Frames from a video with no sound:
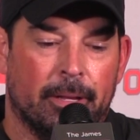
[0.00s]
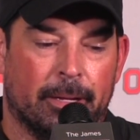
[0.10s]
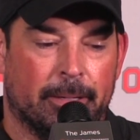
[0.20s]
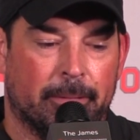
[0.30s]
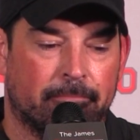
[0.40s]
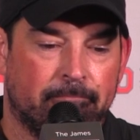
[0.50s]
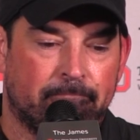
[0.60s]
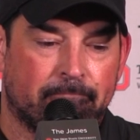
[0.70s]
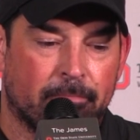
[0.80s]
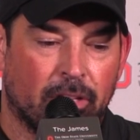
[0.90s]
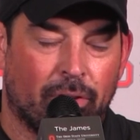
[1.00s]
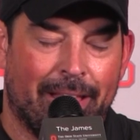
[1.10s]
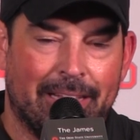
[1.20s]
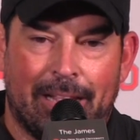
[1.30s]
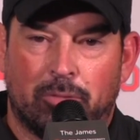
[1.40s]
um, so I
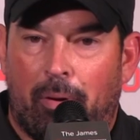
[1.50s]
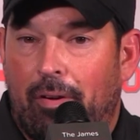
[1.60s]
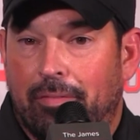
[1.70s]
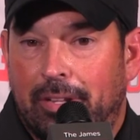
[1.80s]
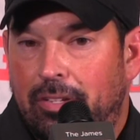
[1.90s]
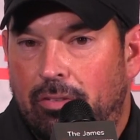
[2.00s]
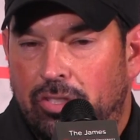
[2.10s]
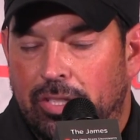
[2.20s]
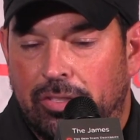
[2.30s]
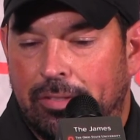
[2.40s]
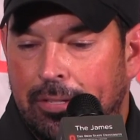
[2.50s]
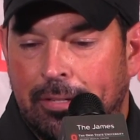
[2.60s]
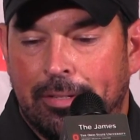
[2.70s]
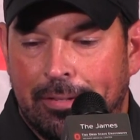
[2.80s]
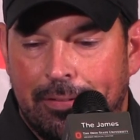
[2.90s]
think that's part of it. You know, it's just
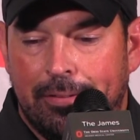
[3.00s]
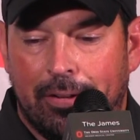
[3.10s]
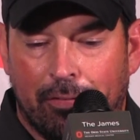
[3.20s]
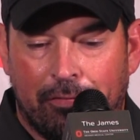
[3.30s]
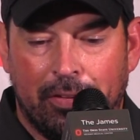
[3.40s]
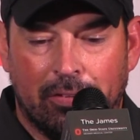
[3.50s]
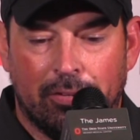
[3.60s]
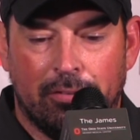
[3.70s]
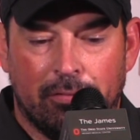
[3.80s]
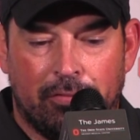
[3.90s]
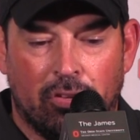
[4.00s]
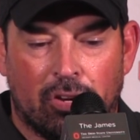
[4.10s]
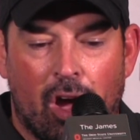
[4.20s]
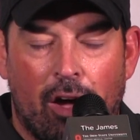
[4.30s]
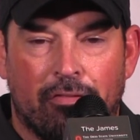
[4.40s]
you know, feeling
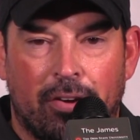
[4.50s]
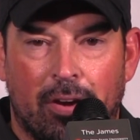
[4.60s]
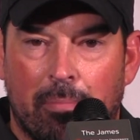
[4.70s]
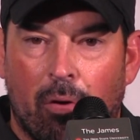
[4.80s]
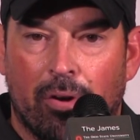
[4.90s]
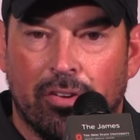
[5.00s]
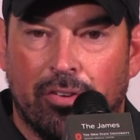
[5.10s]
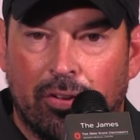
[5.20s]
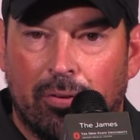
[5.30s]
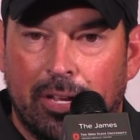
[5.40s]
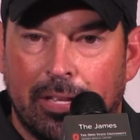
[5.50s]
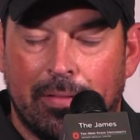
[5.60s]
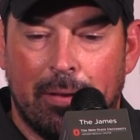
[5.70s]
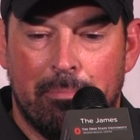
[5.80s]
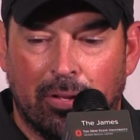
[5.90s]
feeling confident about what you're doing
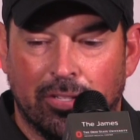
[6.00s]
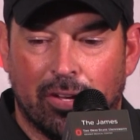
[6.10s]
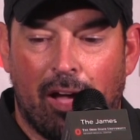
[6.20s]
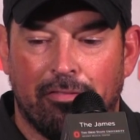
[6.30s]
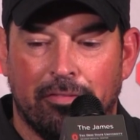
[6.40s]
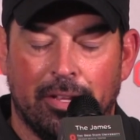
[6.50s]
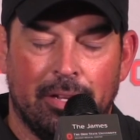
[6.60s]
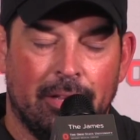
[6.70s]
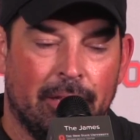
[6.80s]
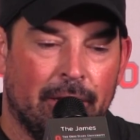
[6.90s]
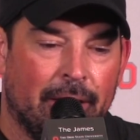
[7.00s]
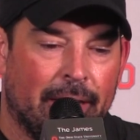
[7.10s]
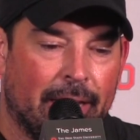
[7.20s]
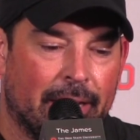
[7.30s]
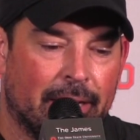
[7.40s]
and then building off of it.
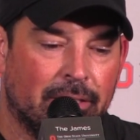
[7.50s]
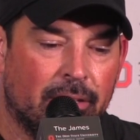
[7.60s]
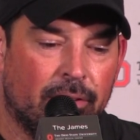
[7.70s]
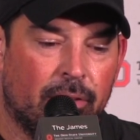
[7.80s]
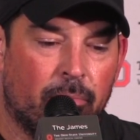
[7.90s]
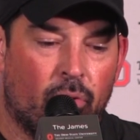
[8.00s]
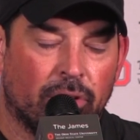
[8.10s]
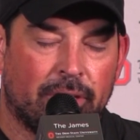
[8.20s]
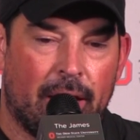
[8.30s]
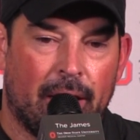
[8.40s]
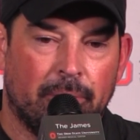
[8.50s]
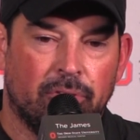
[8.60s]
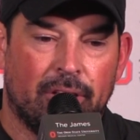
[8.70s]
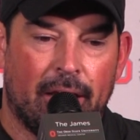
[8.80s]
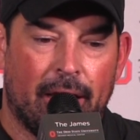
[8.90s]
And the more
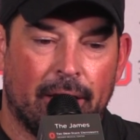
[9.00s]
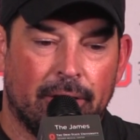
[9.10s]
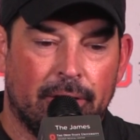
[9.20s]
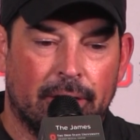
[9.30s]
times that